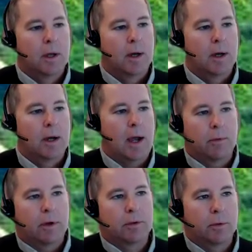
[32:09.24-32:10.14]
I
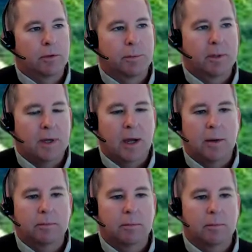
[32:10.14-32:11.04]
also want to spend
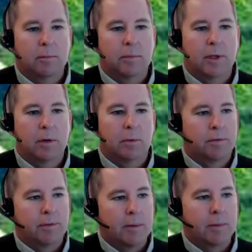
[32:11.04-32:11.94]
time, with
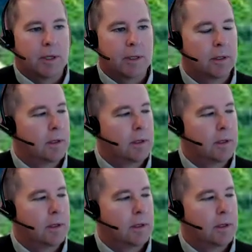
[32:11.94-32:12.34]
family.